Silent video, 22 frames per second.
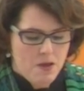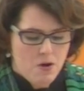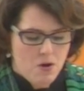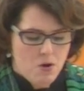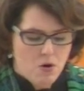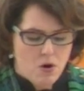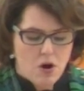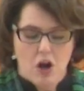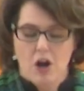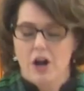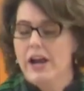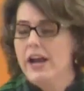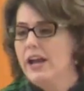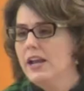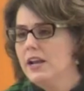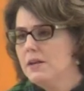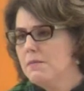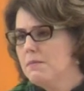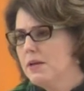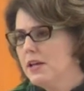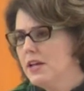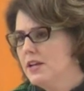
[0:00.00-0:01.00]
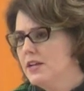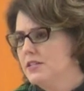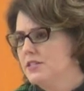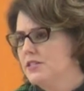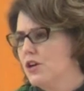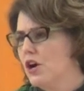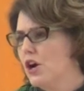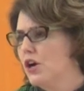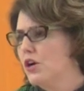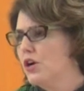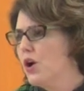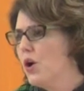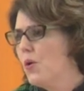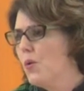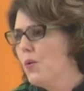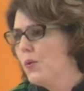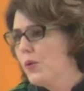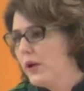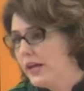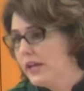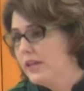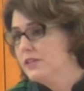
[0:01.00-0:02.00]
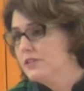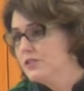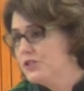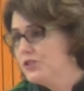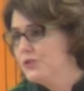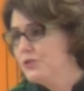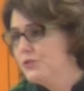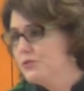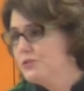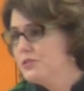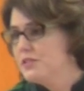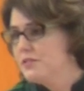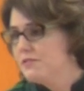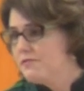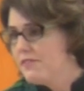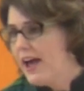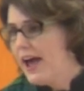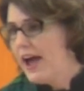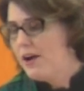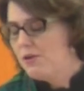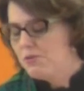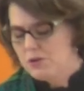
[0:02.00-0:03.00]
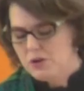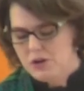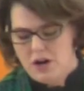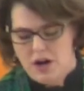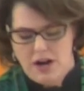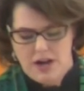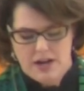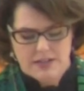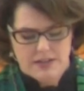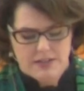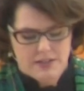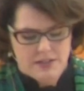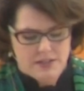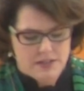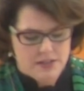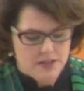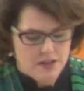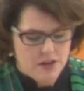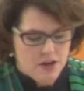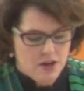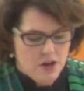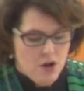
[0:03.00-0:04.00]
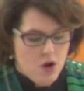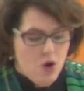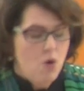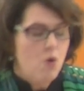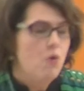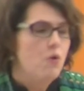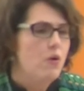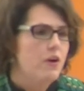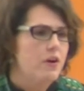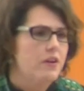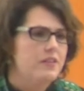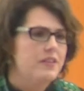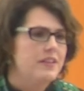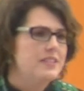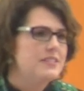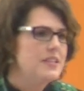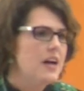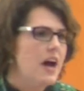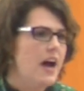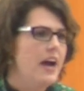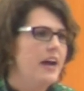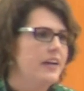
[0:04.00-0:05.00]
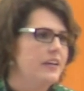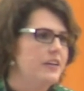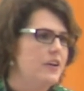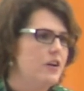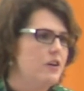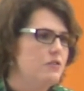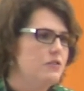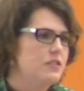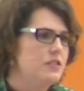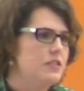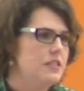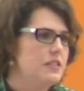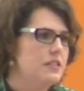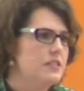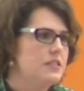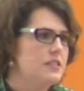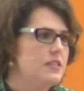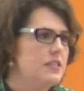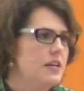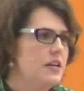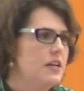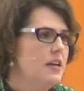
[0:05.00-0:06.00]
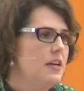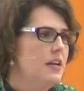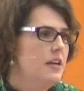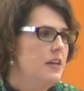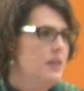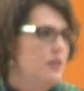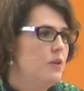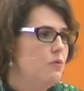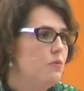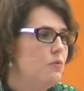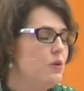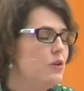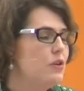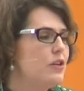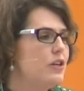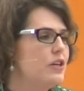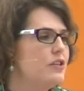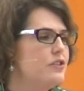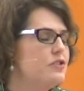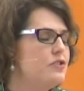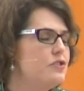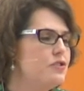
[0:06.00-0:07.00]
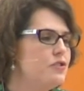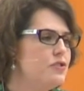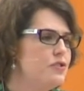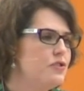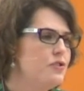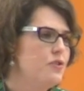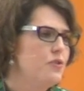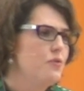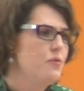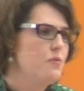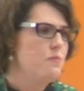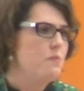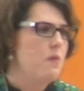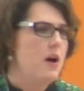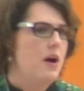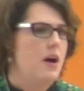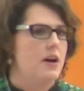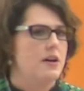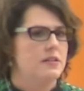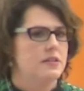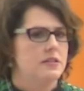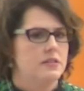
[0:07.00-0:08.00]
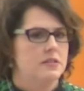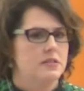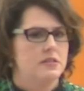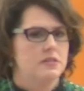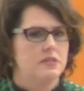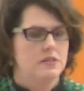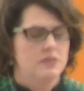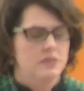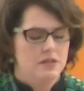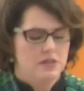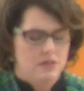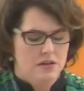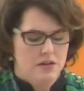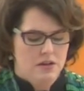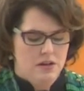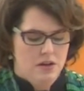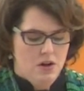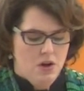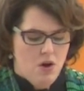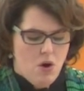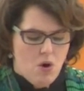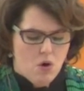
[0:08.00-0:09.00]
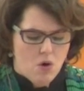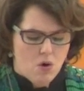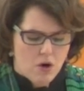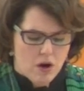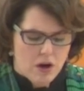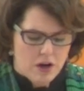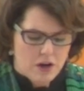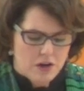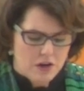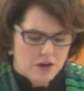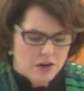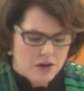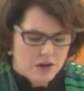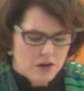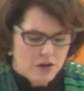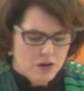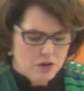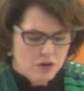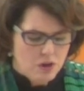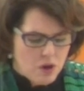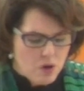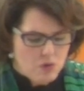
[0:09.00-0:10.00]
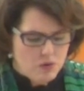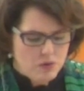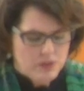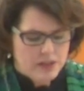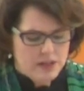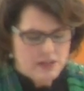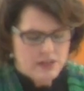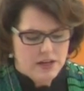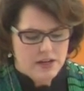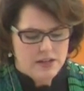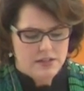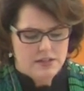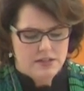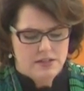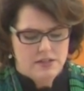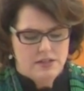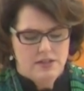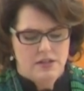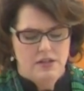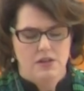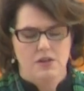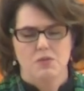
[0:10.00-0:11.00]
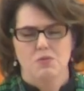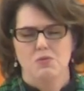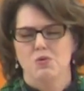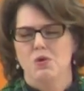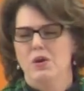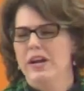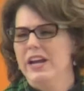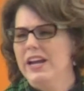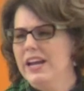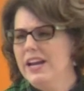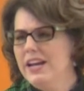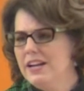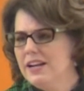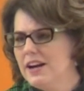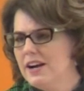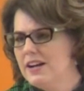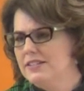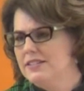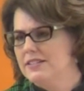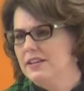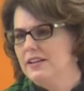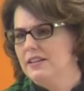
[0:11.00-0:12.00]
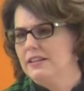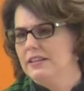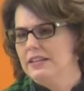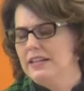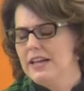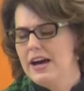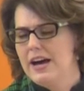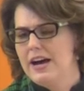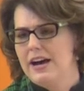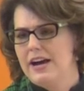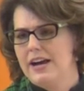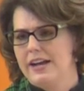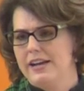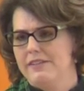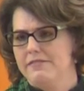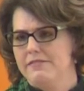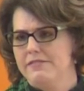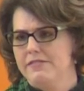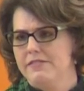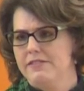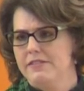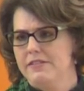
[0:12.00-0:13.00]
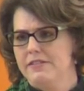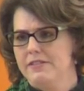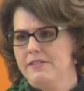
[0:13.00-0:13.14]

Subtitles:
or our enemies are going to devour us, or the diagnosis will consume us, or loneliness will eat us alive,